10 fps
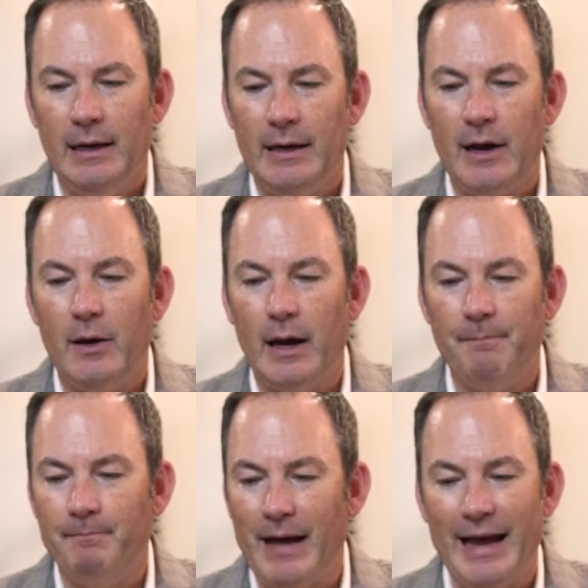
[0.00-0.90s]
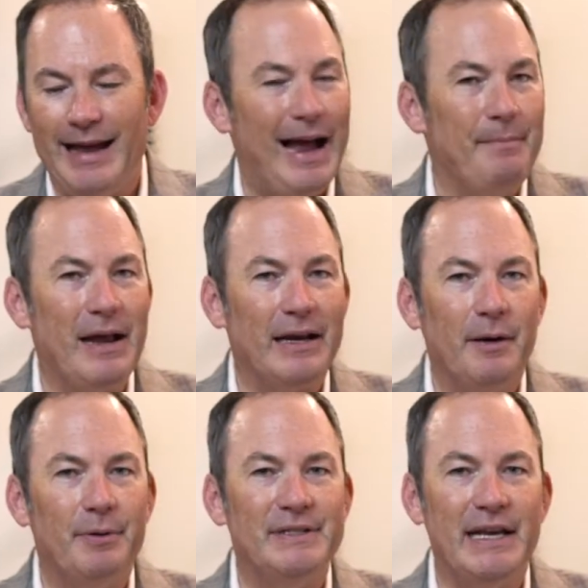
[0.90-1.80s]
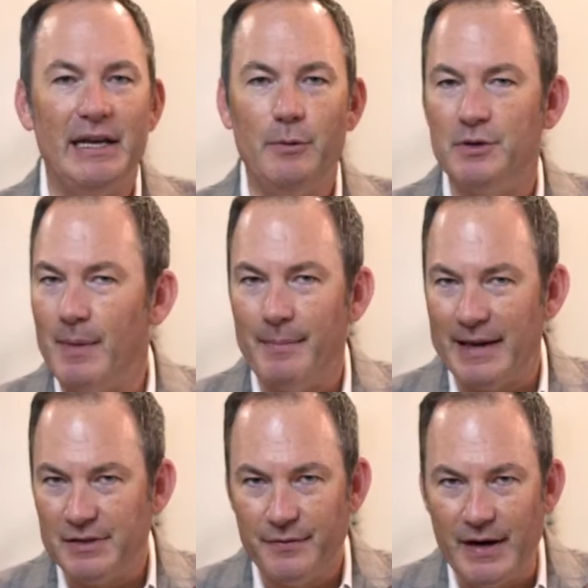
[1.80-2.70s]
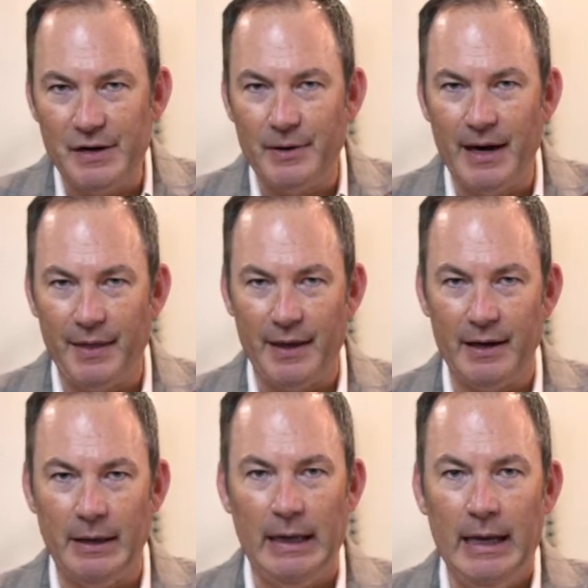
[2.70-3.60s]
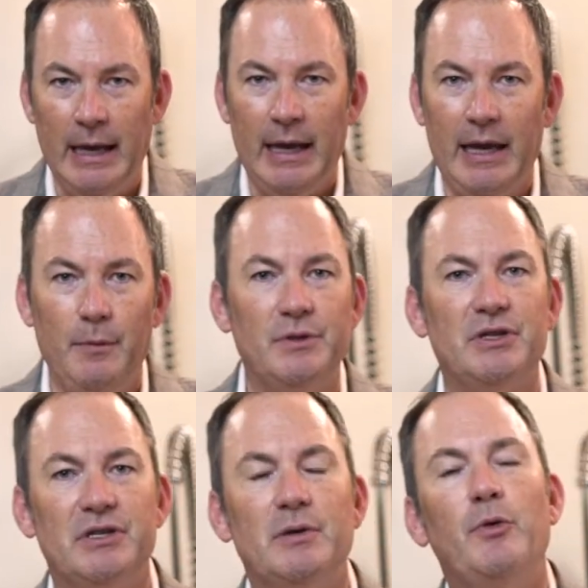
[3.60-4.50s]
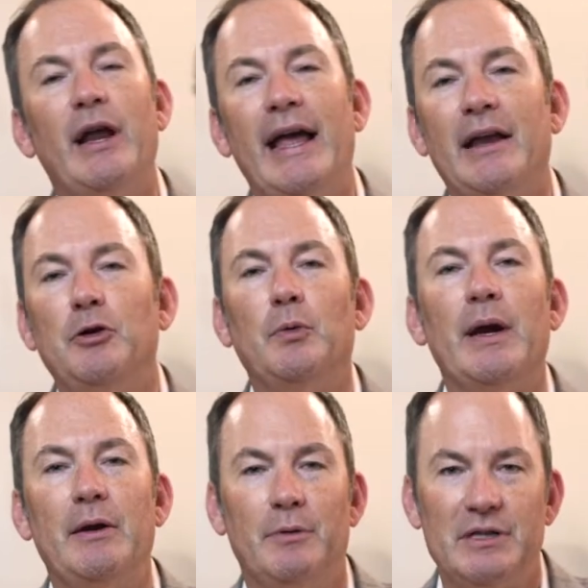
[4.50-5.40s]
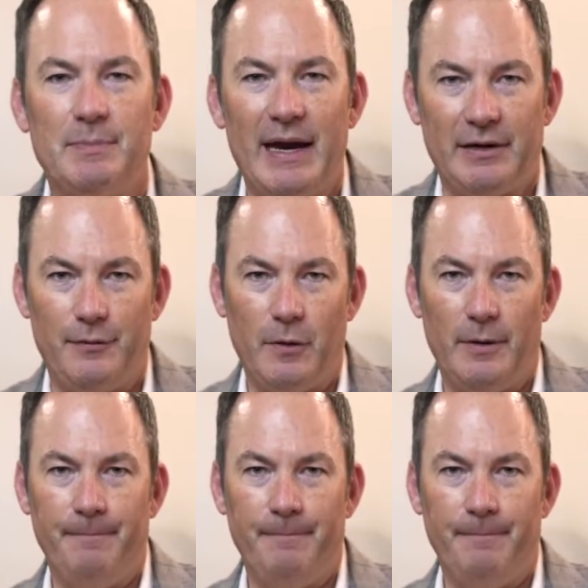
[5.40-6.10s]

Now, I'm not going to pretend he was my best friend or anything. He was just someone I had great respect for.